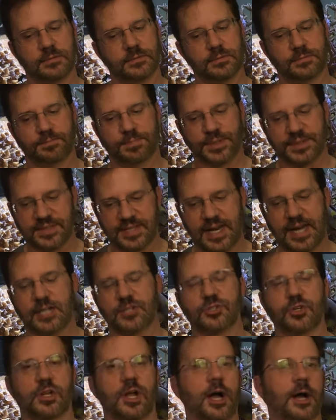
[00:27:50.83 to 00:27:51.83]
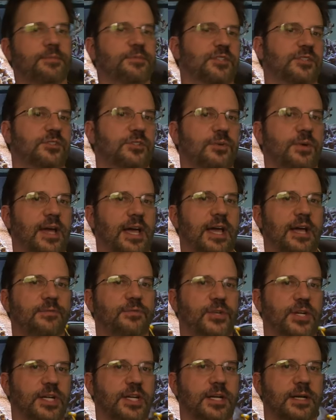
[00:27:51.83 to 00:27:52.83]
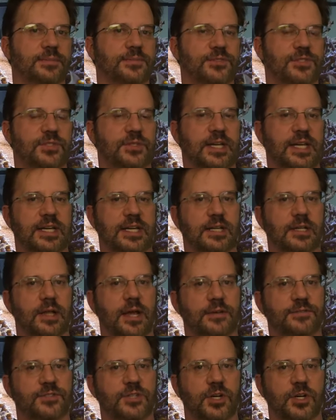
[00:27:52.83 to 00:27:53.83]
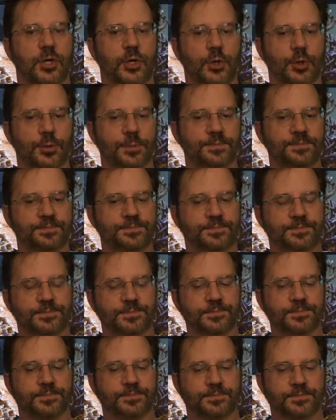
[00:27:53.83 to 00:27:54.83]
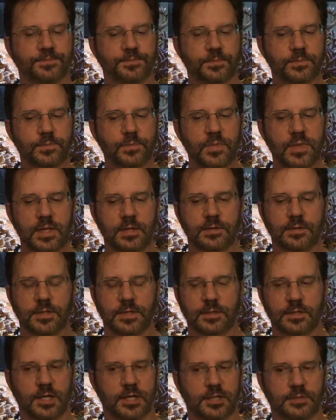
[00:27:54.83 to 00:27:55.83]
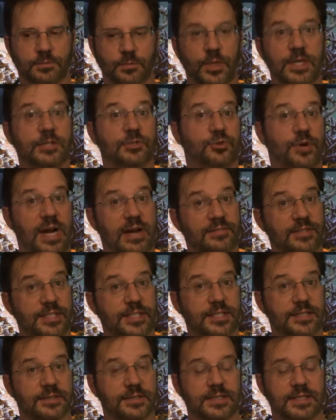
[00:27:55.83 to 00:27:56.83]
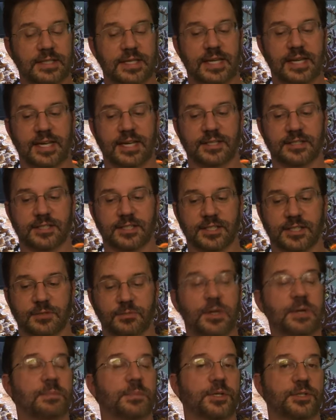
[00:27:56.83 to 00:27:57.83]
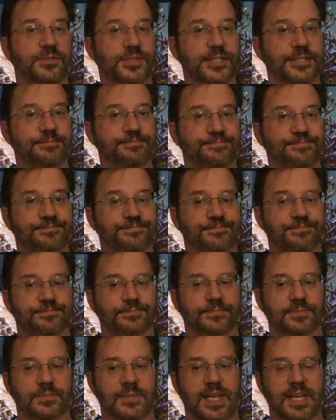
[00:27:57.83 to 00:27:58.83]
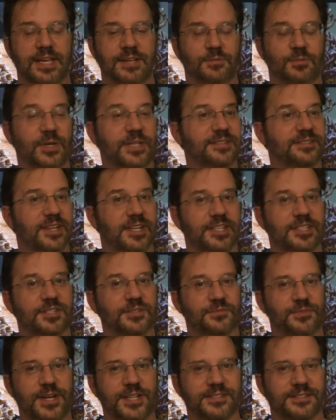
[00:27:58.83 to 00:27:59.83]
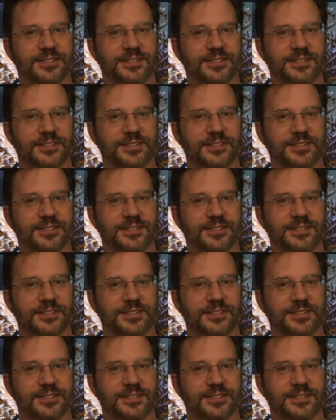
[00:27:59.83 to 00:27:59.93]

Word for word: potential options you have when it comes to getting livestock home uh, when traveling and uh, when moving and when selling to friends.